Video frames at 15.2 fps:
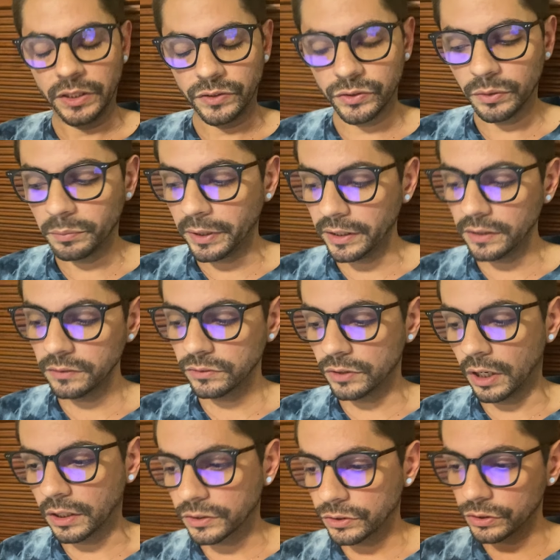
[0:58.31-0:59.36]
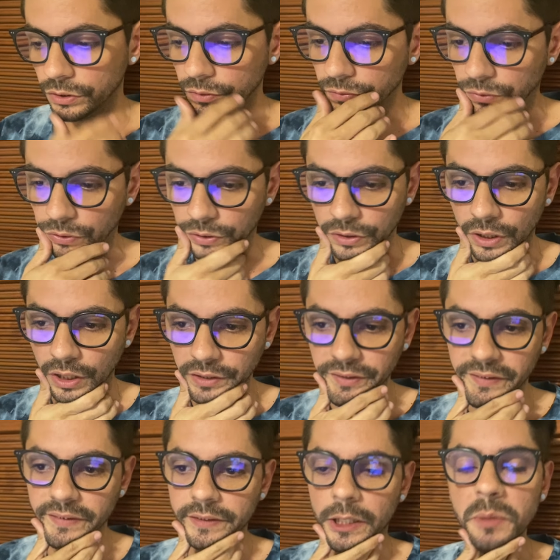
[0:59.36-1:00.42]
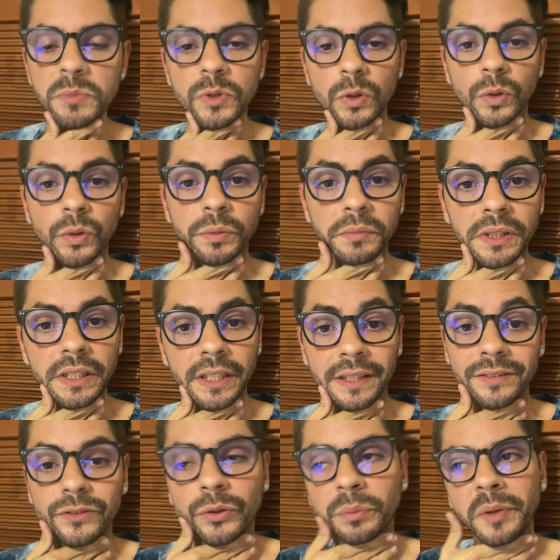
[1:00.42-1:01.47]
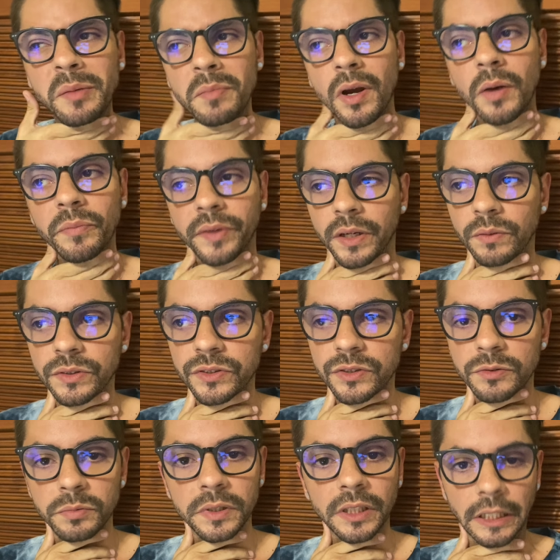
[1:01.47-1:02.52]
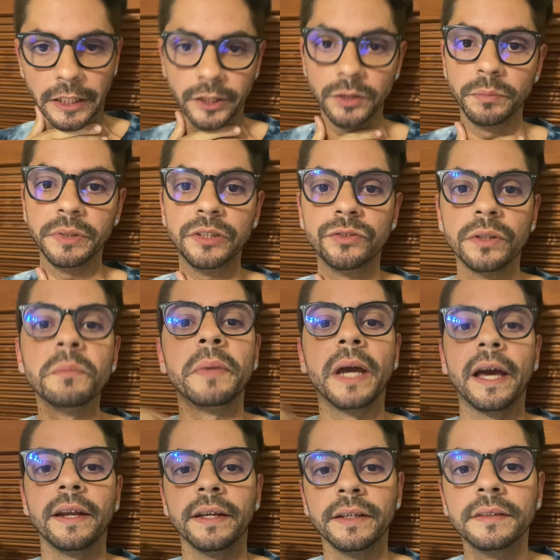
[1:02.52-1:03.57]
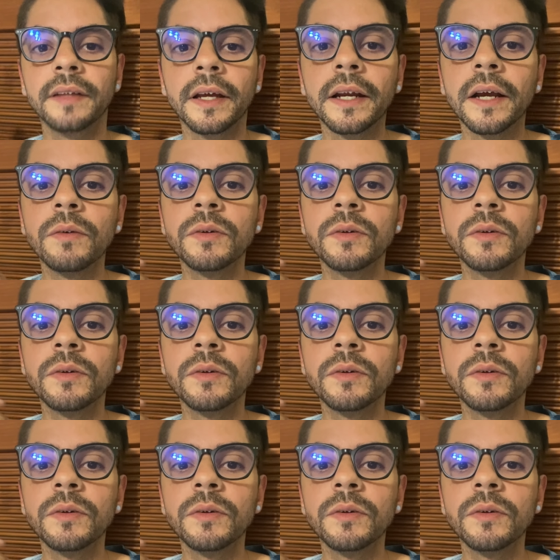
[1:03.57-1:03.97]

So my doctor, for the longest time, told me and told my mom that I was just being a little bit dramatic, that I